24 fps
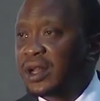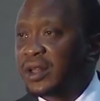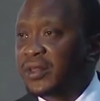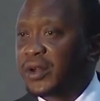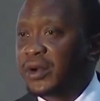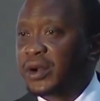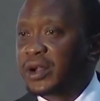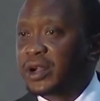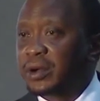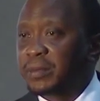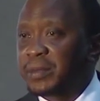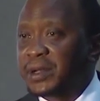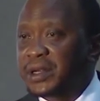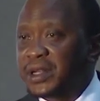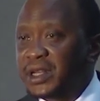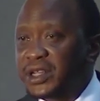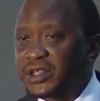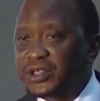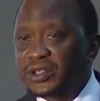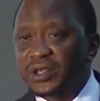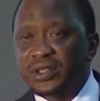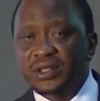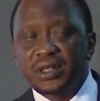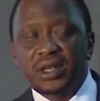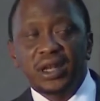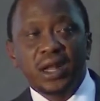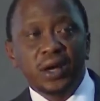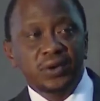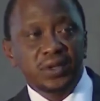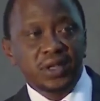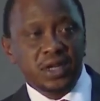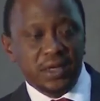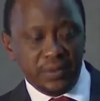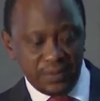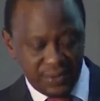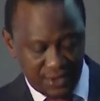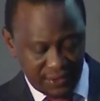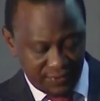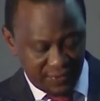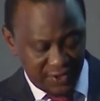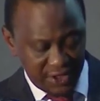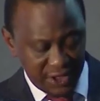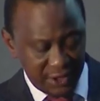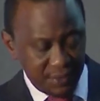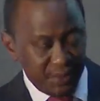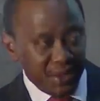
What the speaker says: the recommendations and outcomes of this